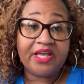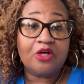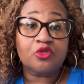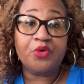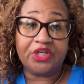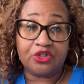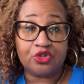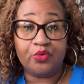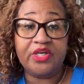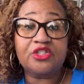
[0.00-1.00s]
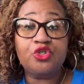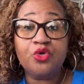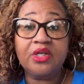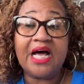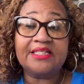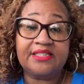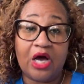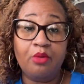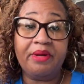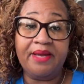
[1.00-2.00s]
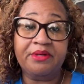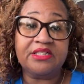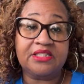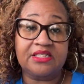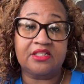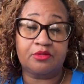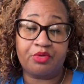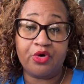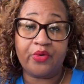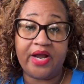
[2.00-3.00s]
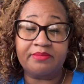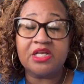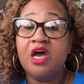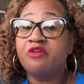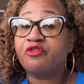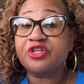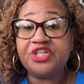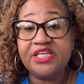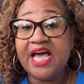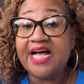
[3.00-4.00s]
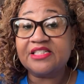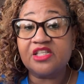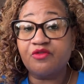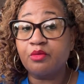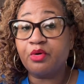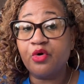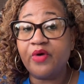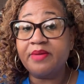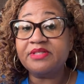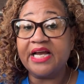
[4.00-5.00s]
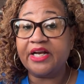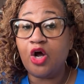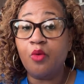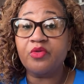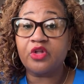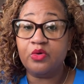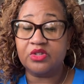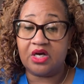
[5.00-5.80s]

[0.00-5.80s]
else we can do is utilize down payment assistance programs. Virginia has several programs that can help with closing